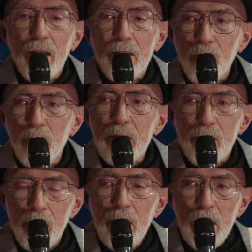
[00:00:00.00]
So this
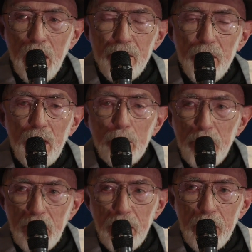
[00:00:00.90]
is all
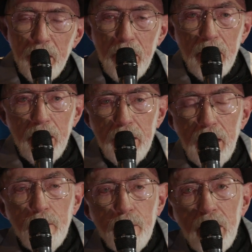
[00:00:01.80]
built into
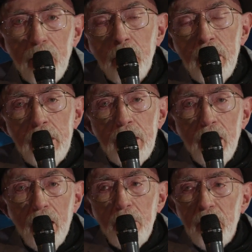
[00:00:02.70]
that film.
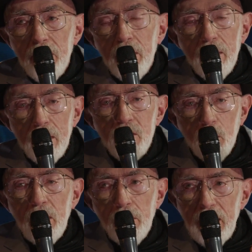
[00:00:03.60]
But so
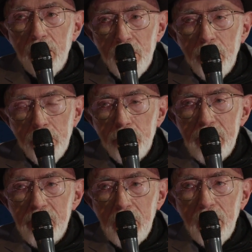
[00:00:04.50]
we think there are 3
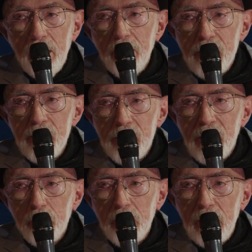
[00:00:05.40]
singularities
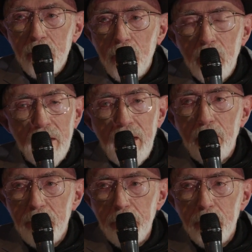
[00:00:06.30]
inside a black hole that
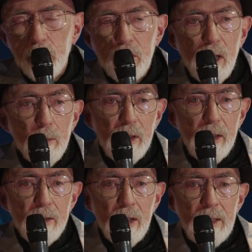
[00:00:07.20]
have different
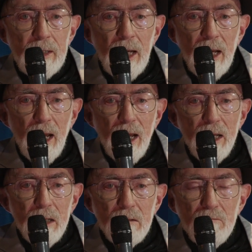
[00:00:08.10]
properties,
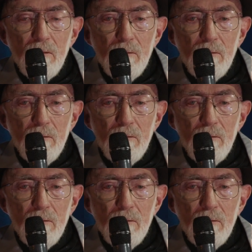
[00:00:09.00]
but